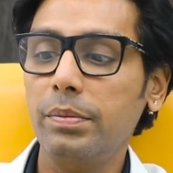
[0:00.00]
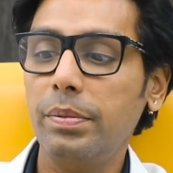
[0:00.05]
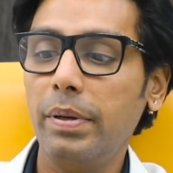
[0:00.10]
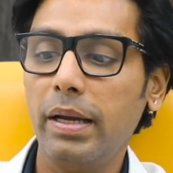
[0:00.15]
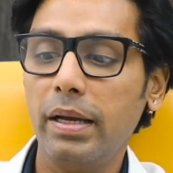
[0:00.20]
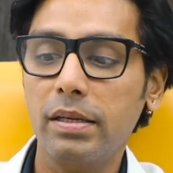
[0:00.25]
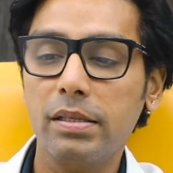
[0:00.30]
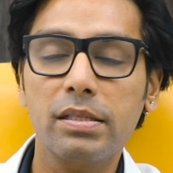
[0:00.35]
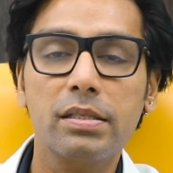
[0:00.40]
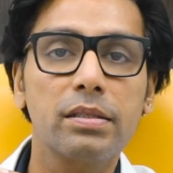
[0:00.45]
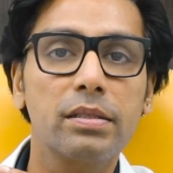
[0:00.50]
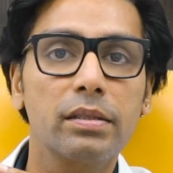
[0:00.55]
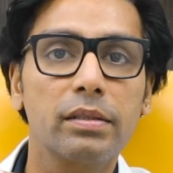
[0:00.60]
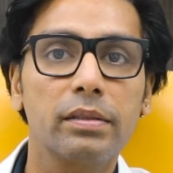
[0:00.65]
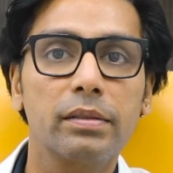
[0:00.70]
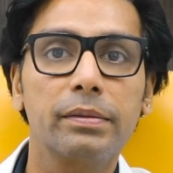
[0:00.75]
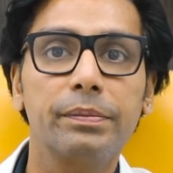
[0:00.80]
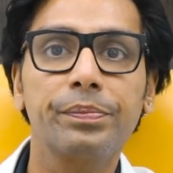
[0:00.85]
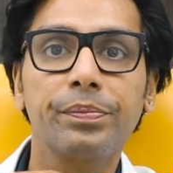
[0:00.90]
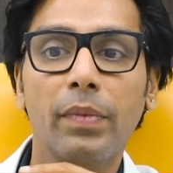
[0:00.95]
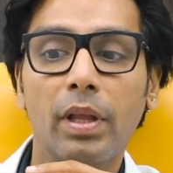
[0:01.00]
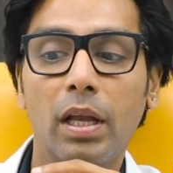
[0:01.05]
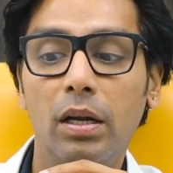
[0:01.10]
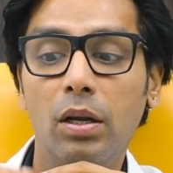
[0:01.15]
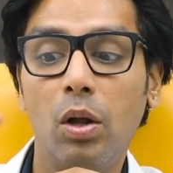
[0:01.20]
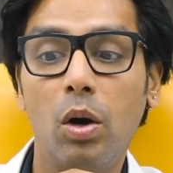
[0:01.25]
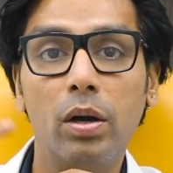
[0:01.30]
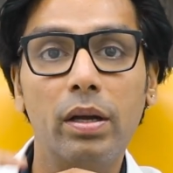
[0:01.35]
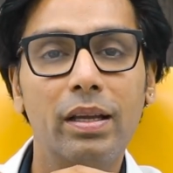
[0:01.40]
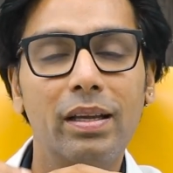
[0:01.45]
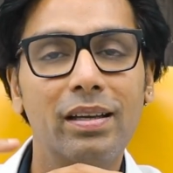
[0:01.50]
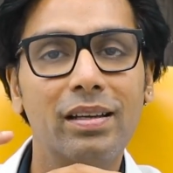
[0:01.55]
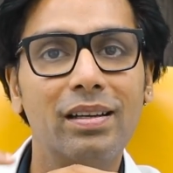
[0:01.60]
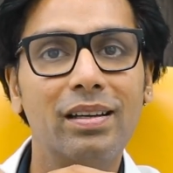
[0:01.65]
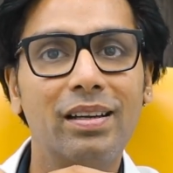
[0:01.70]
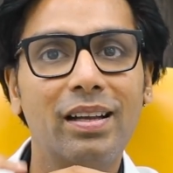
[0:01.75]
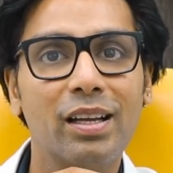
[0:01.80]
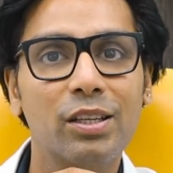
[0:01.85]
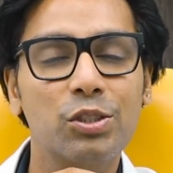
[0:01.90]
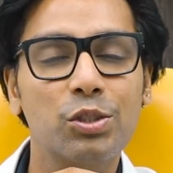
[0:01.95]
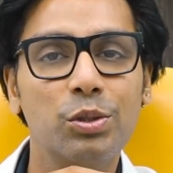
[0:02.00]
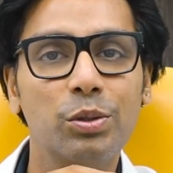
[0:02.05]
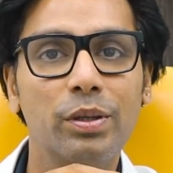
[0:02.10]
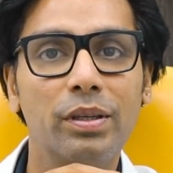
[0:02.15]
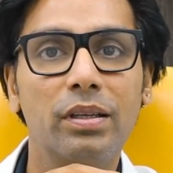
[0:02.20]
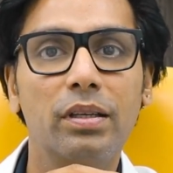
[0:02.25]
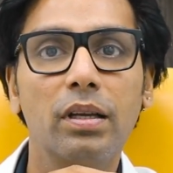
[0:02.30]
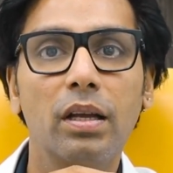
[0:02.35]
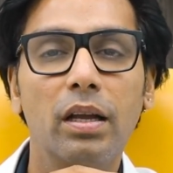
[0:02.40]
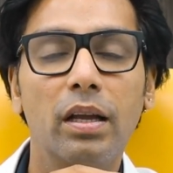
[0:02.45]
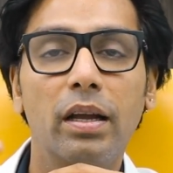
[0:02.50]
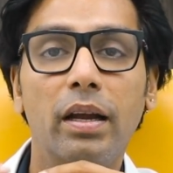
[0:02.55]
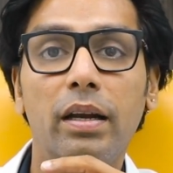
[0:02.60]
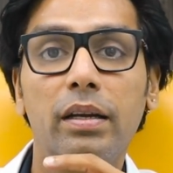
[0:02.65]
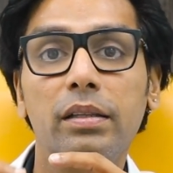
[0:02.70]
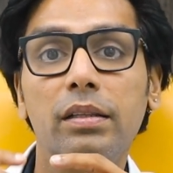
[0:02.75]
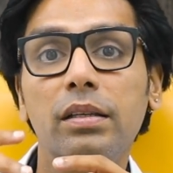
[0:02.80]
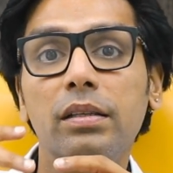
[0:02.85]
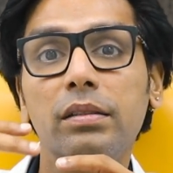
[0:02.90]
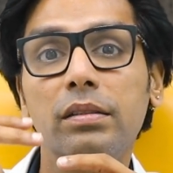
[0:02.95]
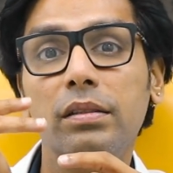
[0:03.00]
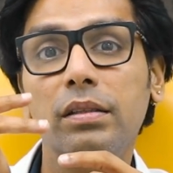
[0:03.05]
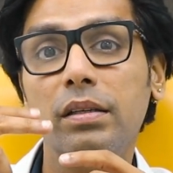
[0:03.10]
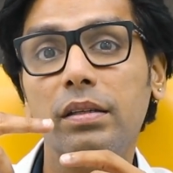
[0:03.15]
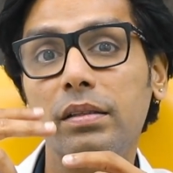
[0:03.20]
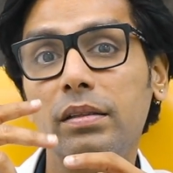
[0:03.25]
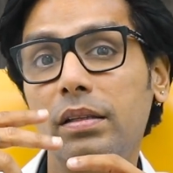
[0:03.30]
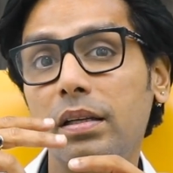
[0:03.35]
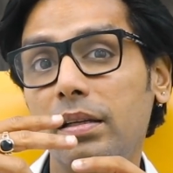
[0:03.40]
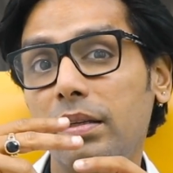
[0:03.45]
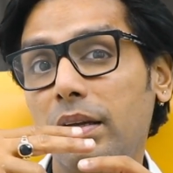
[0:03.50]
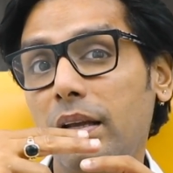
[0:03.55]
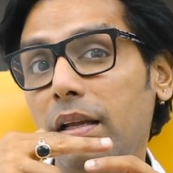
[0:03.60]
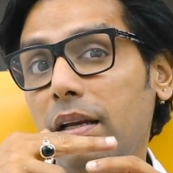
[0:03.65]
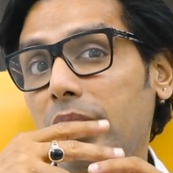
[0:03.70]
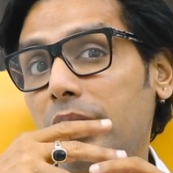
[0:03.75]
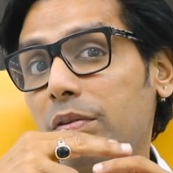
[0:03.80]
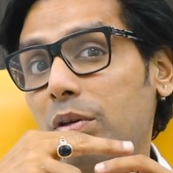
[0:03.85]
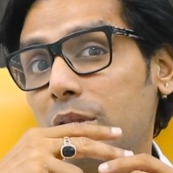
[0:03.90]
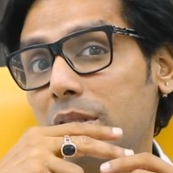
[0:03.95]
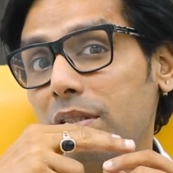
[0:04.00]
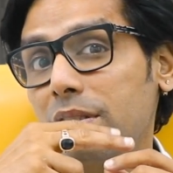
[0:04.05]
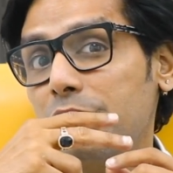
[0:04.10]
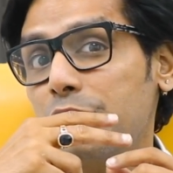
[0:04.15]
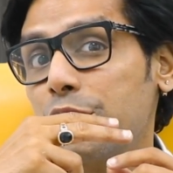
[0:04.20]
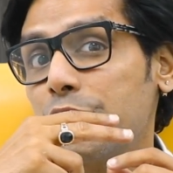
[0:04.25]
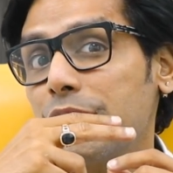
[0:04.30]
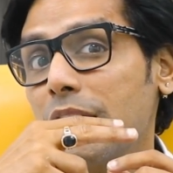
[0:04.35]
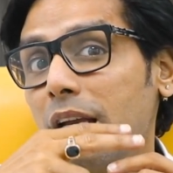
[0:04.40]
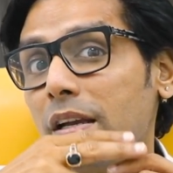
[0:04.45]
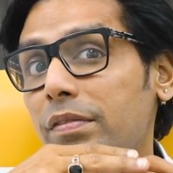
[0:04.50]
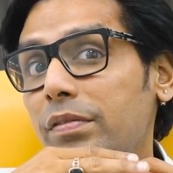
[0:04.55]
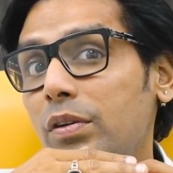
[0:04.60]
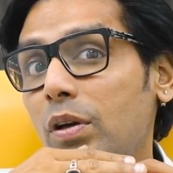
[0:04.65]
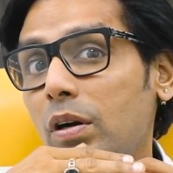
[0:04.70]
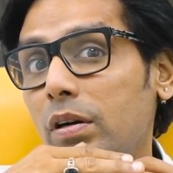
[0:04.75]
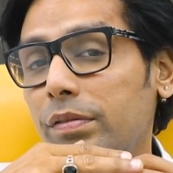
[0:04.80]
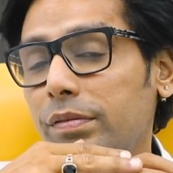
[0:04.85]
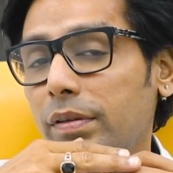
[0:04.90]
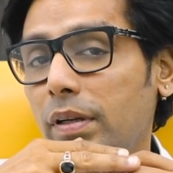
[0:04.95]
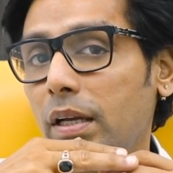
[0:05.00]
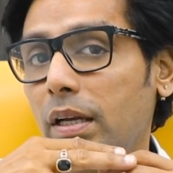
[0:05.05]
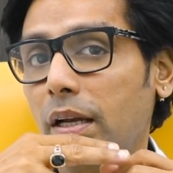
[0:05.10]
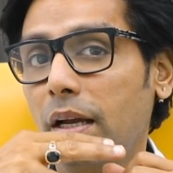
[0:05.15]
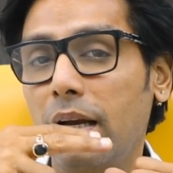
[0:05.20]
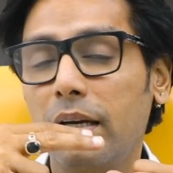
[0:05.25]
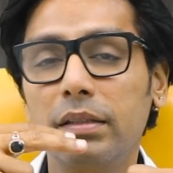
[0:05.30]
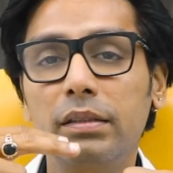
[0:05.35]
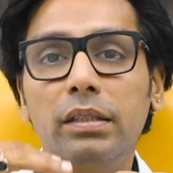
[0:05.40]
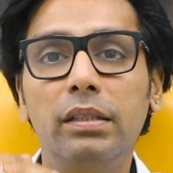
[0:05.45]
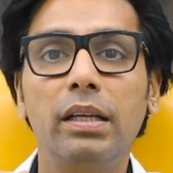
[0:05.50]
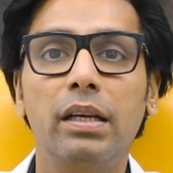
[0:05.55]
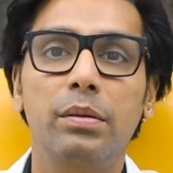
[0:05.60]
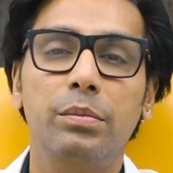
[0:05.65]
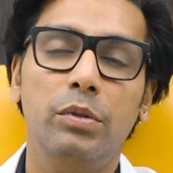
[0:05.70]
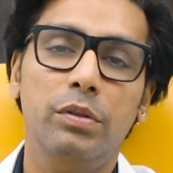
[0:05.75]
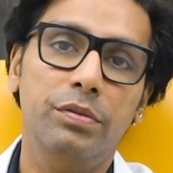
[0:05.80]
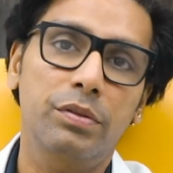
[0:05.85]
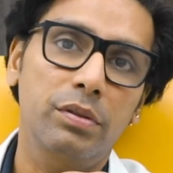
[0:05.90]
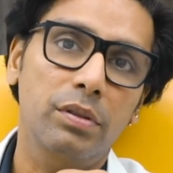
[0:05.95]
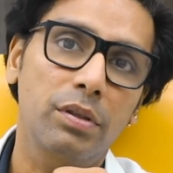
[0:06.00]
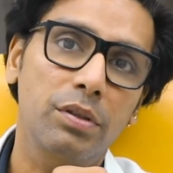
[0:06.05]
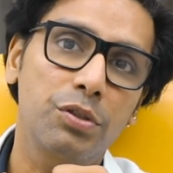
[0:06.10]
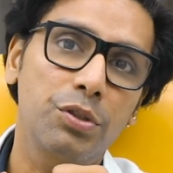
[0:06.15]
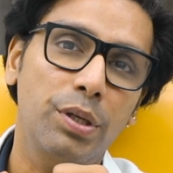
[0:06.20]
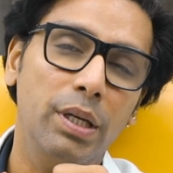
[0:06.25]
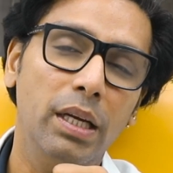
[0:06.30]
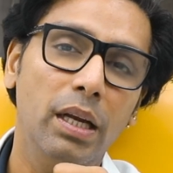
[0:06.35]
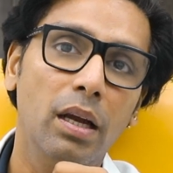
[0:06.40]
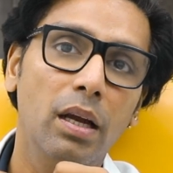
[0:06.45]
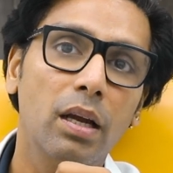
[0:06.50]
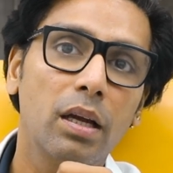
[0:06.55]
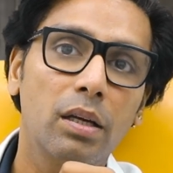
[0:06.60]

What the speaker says: has long hair attached to it, and the area wasn't shaved off at the time of surgery.